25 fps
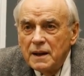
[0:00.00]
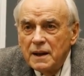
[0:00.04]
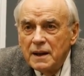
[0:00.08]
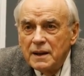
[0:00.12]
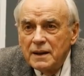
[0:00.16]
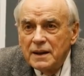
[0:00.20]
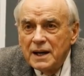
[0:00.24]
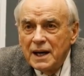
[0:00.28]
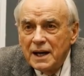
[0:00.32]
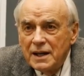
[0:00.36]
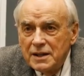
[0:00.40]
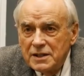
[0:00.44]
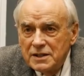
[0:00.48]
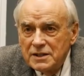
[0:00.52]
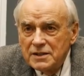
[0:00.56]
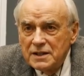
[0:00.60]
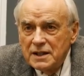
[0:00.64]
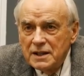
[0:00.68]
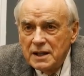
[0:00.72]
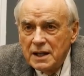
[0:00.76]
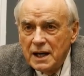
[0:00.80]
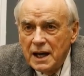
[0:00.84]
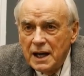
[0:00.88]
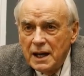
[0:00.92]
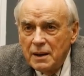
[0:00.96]
That's the
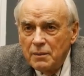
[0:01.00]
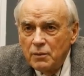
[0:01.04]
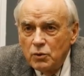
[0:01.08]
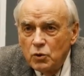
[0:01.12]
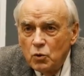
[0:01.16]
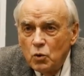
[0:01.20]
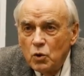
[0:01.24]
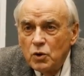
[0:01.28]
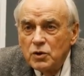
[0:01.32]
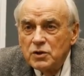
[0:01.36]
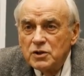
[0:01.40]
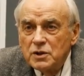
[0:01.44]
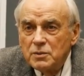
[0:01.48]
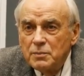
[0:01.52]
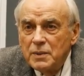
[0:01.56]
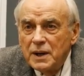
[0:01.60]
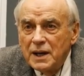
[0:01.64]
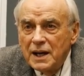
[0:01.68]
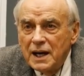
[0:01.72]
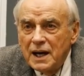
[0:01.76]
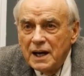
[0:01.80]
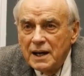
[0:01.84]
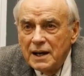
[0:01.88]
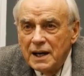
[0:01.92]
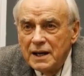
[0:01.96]
claim quantum
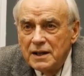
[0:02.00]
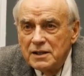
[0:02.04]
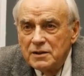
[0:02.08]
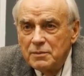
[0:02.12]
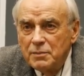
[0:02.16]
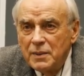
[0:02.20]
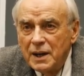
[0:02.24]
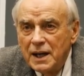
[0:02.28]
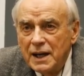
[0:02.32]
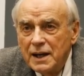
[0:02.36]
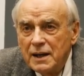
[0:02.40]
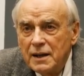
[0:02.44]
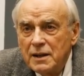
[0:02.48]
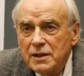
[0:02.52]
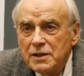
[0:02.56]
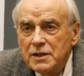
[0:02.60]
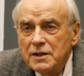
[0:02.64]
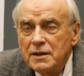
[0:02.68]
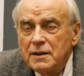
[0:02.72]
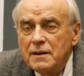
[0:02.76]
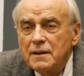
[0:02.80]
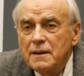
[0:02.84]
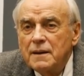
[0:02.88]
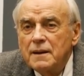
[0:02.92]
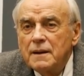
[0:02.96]
mechanics
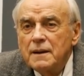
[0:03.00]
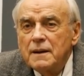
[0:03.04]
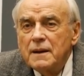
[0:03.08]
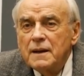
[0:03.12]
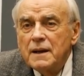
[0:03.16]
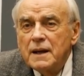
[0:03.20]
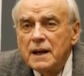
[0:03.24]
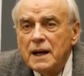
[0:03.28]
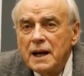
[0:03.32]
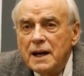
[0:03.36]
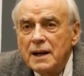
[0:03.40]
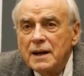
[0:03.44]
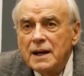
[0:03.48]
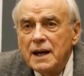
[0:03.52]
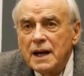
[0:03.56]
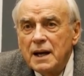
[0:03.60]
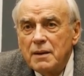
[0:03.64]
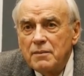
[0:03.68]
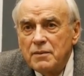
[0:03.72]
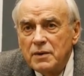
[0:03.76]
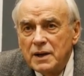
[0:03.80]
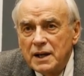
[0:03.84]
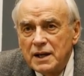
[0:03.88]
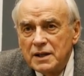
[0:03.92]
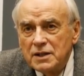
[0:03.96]
makes, and
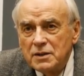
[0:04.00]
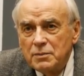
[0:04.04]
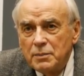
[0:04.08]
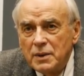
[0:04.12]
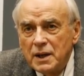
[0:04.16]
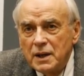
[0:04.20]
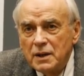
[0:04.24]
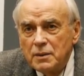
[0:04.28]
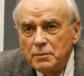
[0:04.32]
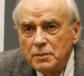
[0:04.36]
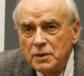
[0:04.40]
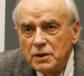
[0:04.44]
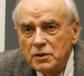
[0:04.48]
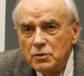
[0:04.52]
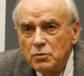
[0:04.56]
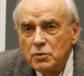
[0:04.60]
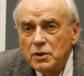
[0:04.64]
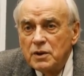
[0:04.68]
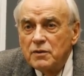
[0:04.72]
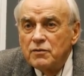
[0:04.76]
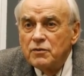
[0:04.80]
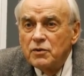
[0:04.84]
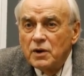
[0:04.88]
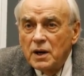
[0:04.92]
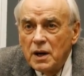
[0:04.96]
every experiment
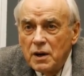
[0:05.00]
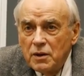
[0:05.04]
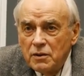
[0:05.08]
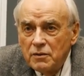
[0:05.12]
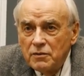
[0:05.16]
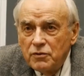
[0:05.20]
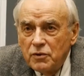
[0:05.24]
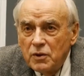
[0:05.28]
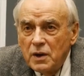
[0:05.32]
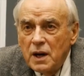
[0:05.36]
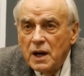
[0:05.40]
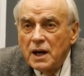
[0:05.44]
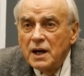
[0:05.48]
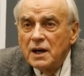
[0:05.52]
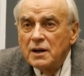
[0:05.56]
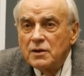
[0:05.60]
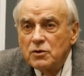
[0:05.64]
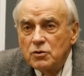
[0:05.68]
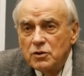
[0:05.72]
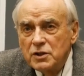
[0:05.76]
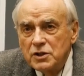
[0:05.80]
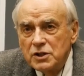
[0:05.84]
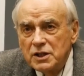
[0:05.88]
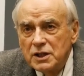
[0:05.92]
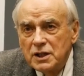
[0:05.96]
we've run for
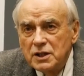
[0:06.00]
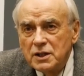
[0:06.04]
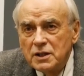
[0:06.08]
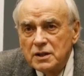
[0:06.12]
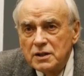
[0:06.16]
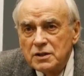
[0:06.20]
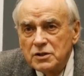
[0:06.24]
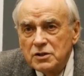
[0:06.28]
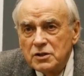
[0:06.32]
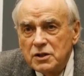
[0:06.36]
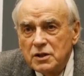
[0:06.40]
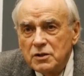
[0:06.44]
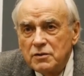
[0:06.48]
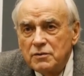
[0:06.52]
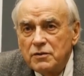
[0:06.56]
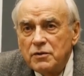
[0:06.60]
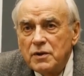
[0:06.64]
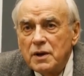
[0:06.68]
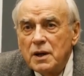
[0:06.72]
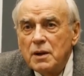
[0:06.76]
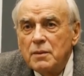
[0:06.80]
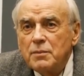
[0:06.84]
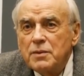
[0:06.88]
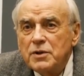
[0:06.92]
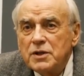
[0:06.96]
100 years
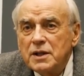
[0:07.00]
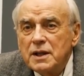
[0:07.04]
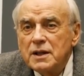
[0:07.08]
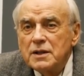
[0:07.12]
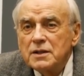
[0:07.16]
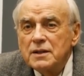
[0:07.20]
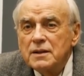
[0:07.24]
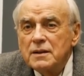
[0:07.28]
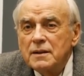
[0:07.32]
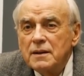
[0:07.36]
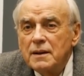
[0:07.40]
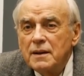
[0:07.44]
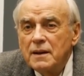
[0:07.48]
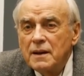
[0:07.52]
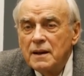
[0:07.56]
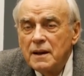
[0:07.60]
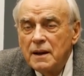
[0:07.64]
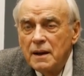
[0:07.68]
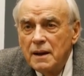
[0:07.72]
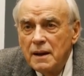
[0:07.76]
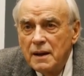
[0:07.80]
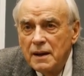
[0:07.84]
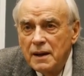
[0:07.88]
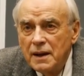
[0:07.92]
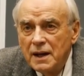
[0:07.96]
confirms it.
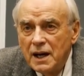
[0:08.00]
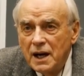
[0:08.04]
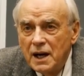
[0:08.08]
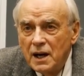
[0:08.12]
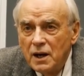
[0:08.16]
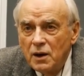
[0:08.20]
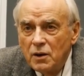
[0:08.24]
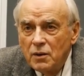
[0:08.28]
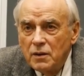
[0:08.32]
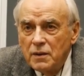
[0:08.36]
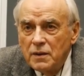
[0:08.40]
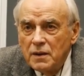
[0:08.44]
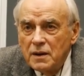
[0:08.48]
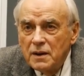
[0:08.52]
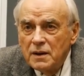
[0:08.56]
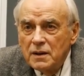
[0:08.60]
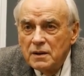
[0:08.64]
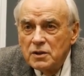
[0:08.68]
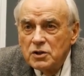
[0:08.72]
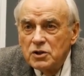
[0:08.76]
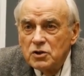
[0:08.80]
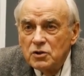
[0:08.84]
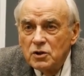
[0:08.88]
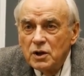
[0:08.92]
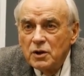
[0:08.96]
Now,
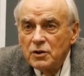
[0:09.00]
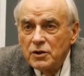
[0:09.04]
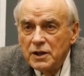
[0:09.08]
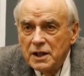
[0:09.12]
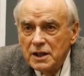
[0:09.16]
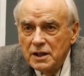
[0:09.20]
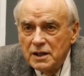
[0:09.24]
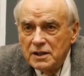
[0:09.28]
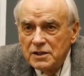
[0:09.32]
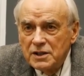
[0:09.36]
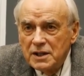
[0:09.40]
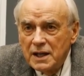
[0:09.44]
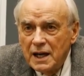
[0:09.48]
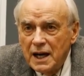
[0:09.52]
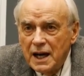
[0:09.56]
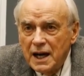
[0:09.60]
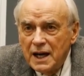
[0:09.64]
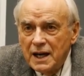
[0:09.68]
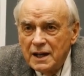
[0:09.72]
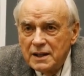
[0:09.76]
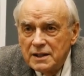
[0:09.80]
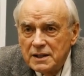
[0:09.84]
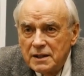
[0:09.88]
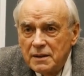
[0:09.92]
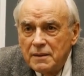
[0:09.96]
Schrödinger's
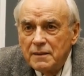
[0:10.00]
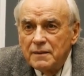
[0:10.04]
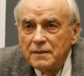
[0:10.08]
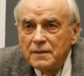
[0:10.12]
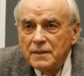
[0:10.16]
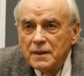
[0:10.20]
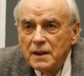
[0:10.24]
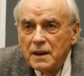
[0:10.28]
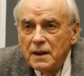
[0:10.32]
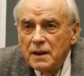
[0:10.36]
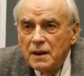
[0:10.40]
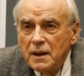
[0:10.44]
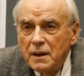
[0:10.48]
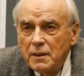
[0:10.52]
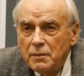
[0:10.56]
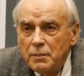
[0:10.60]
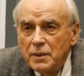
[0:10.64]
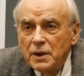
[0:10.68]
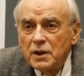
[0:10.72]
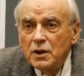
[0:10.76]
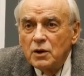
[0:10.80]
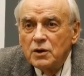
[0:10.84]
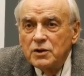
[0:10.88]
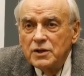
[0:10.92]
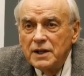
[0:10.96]
cat,
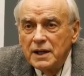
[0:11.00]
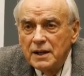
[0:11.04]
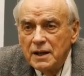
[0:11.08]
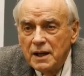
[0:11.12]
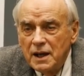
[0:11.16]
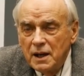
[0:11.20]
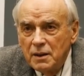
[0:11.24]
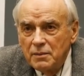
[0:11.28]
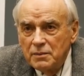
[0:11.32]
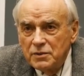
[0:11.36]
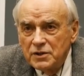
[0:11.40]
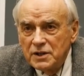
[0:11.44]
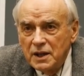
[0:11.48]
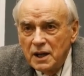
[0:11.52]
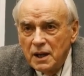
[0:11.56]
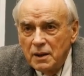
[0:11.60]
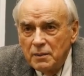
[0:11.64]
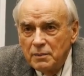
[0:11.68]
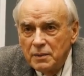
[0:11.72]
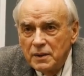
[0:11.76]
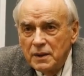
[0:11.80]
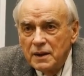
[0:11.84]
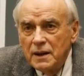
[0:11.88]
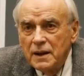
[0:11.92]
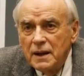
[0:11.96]
because it comes
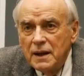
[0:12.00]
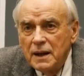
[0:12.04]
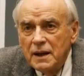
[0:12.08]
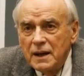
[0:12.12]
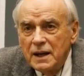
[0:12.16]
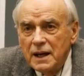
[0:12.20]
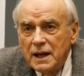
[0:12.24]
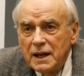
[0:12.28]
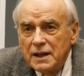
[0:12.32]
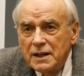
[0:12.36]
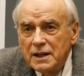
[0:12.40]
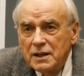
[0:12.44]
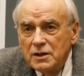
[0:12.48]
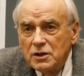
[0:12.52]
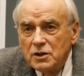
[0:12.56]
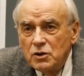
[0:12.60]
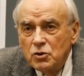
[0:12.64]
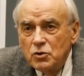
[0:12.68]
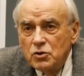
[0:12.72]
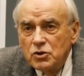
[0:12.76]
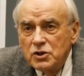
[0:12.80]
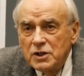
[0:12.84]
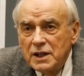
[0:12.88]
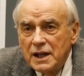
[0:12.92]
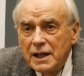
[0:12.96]
up, and it
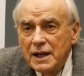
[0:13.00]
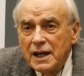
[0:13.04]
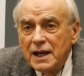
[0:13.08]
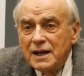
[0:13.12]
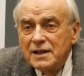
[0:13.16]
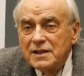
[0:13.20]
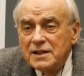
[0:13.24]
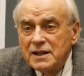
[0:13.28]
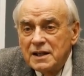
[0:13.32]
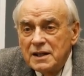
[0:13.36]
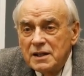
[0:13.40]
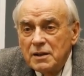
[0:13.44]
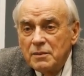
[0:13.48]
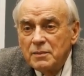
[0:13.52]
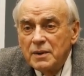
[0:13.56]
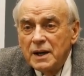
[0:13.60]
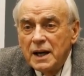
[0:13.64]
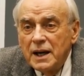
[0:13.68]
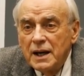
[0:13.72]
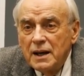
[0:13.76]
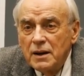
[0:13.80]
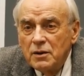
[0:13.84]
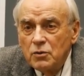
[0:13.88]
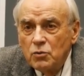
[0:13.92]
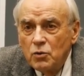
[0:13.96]
usually gets
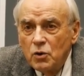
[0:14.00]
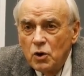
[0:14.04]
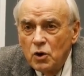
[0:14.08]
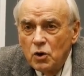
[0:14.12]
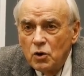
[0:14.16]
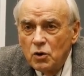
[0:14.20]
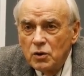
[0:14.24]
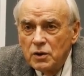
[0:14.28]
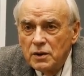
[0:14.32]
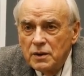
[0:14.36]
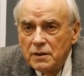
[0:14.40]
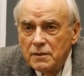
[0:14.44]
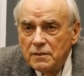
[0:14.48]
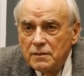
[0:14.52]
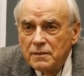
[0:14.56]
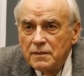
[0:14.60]
explained wrong.